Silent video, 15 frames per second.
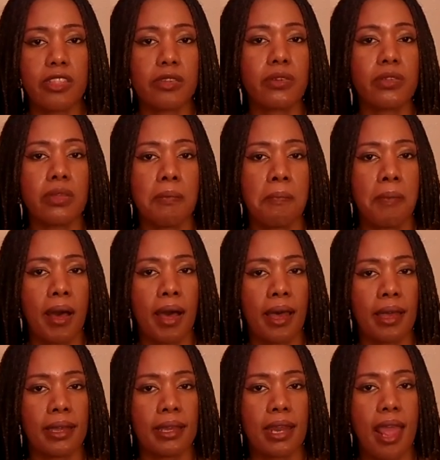through the
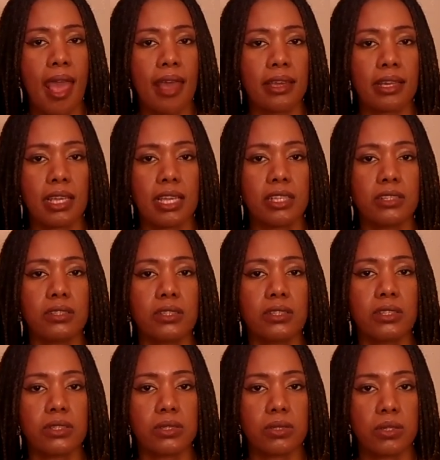mind, and
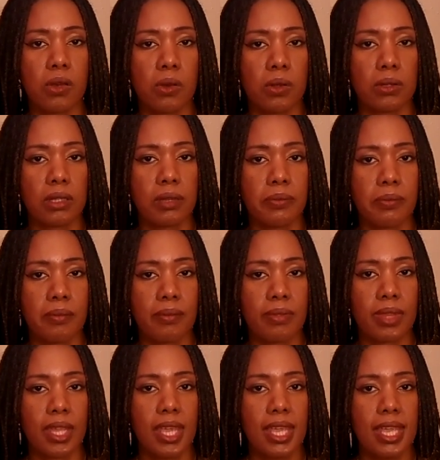into the soul.
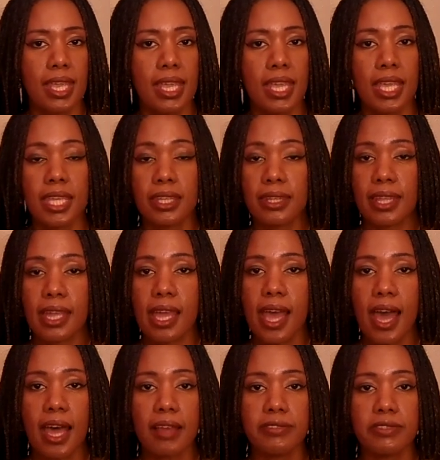And they
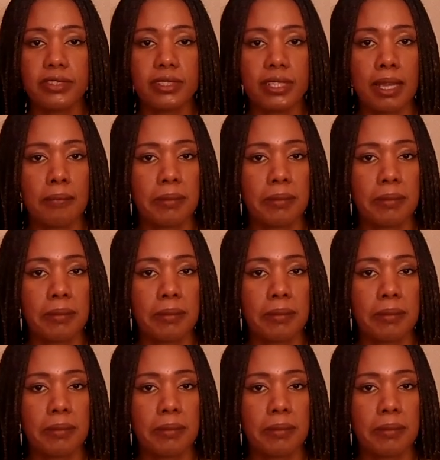have the